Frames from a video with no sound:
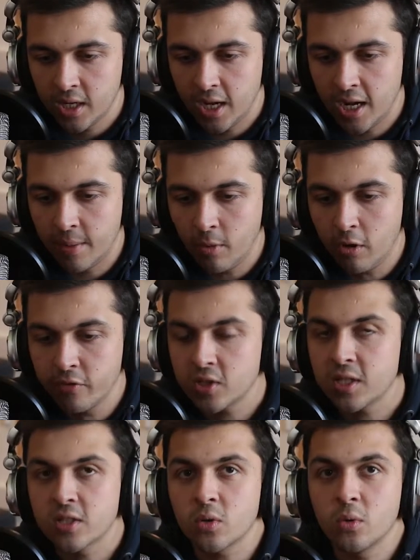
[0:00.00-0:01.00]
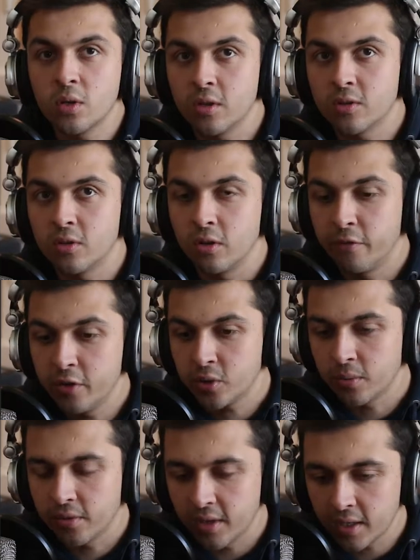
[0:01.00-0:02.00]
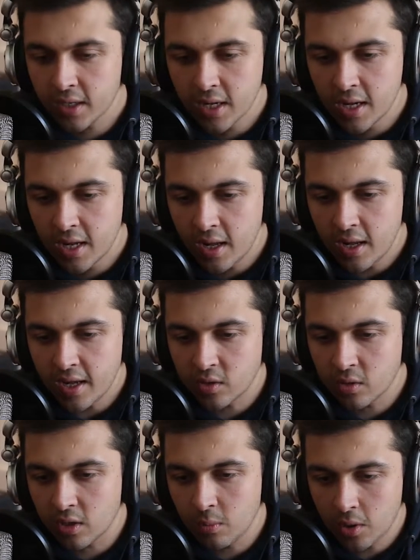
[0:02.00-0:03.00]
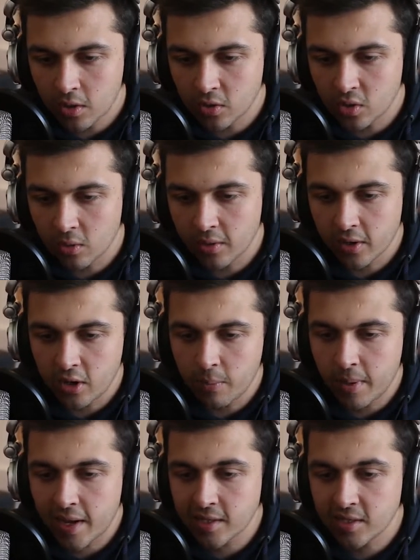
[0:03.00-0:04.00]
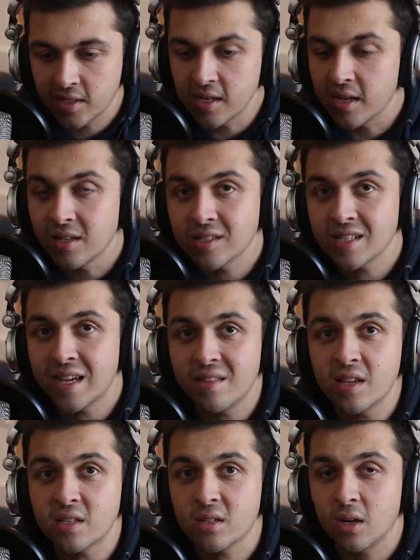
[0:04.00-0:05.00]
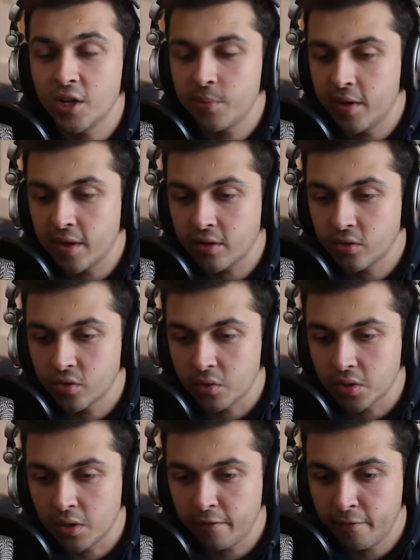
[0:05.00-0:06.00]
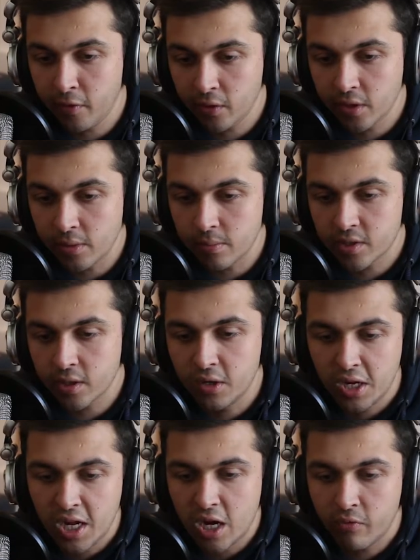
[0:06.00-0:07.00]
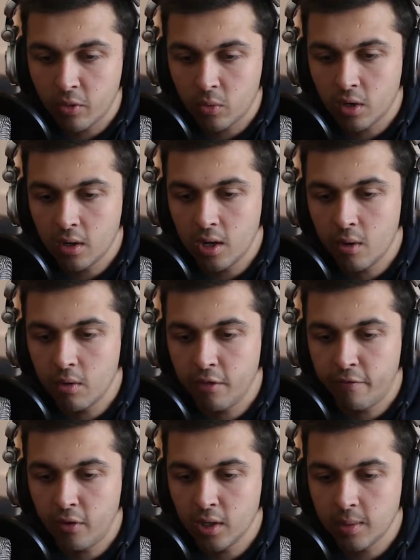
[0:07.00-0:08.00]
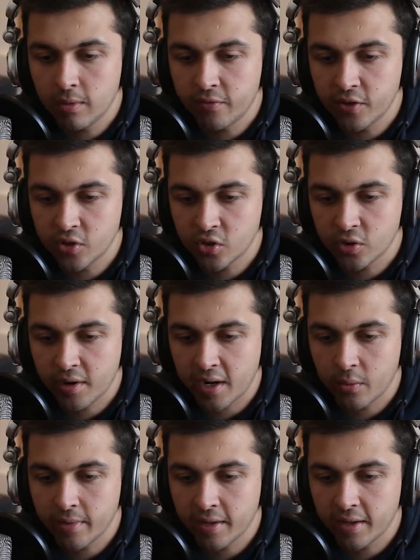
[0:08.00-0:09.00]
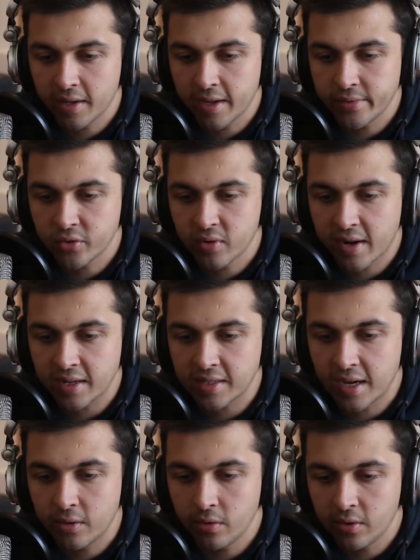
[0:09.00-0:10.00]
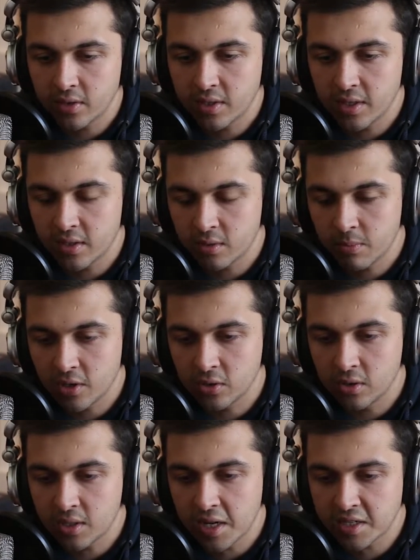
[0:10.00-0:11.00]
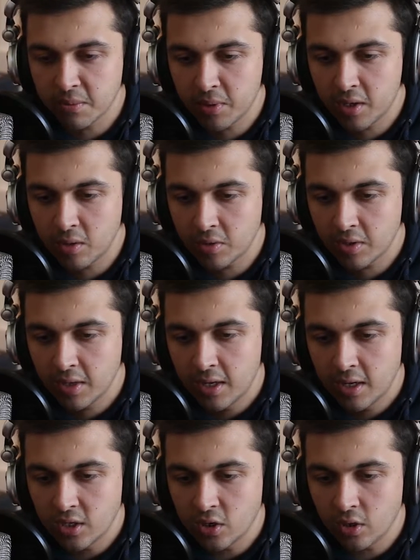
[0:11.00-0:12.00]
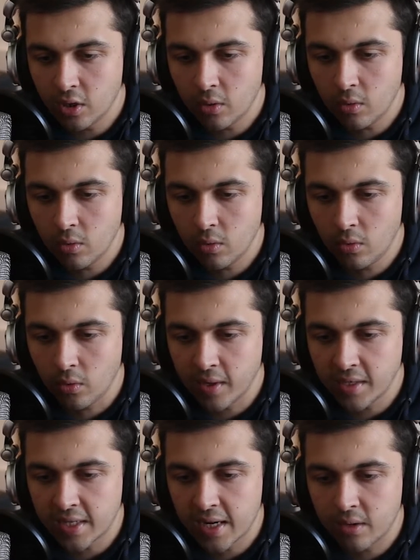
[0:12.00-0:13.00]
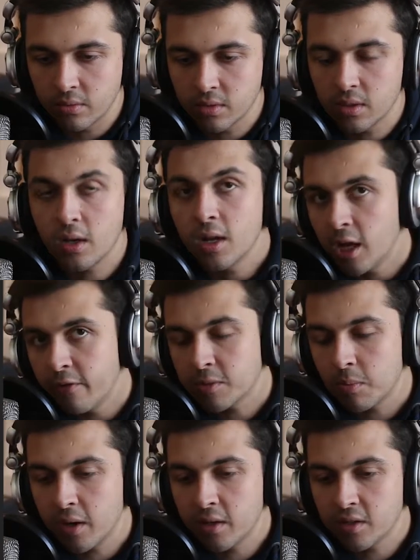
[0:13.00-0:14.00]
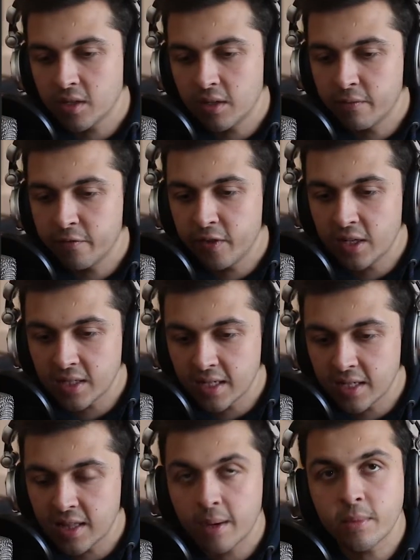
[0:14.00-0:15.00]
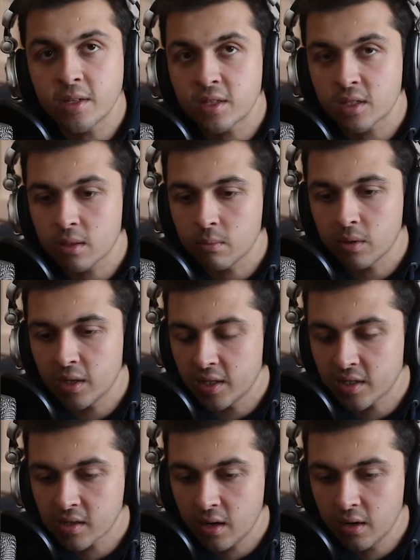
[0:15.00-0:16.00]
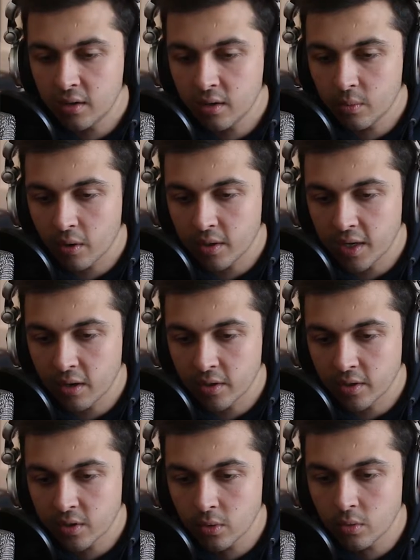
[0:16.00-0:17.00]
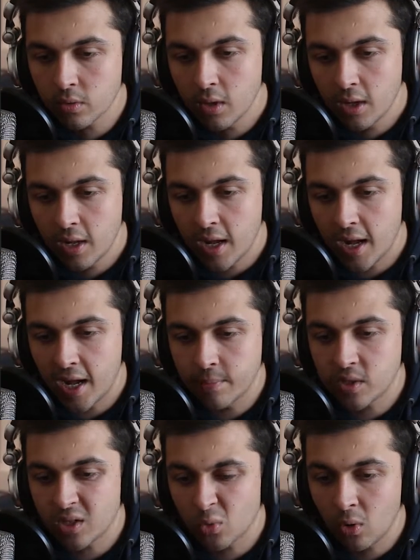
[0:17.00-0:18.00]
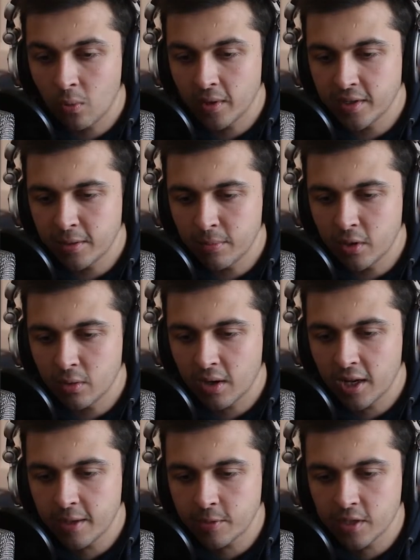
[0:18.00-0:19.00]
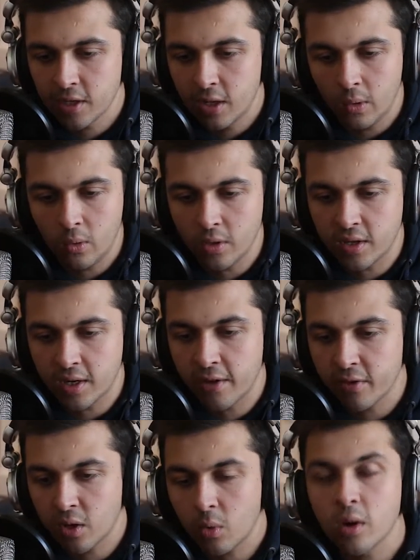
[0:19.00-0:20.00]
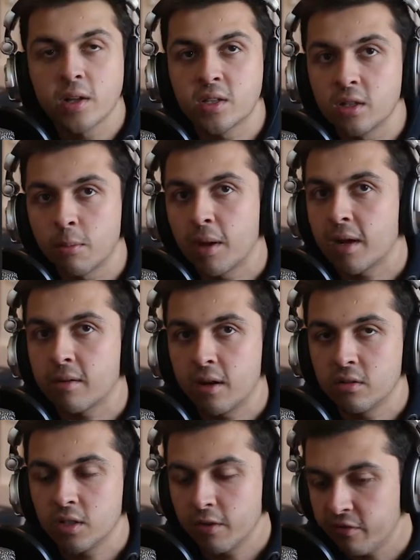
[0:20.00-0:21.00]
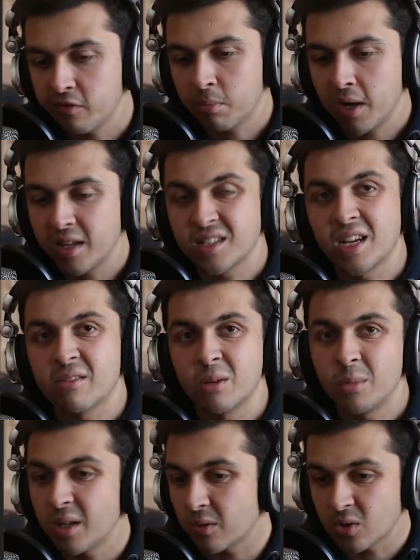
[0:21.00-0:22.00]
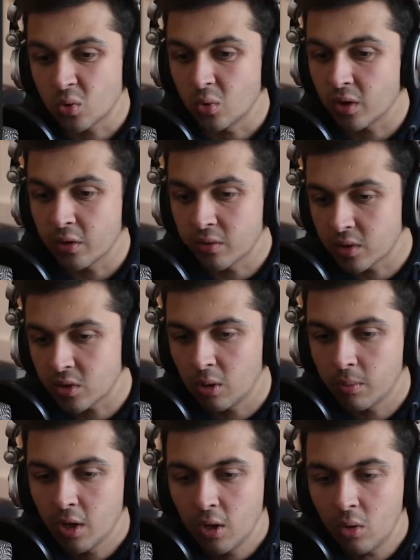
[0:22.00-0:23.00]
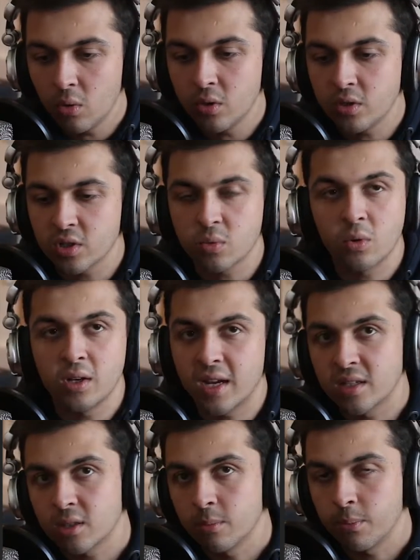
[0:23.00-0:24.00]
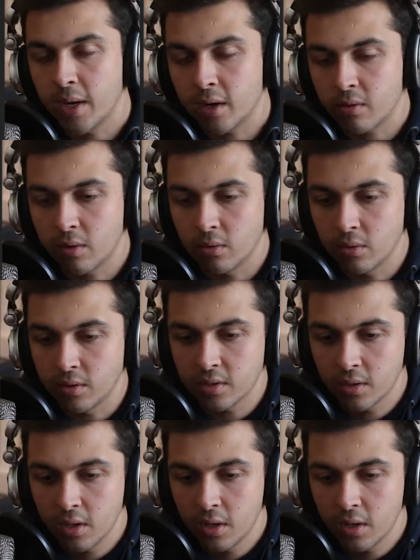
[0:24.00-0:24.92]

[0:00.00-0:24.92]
Obviously, as audio is not a visual thing, it's not going to be controlling our opacity. Instead, this time, it controls our volume. So if we want to lower the volume of this track, we can again drag it down. You can see it's measured in decibels, so you can go all the way down. If it's minus infinity, that means it's completely silent. You won't hear it at all. So that's one way to mute your clips. Or you can have it quiet in the background if you've planned to have somebody else talk over the top, or you just want it as some background noise.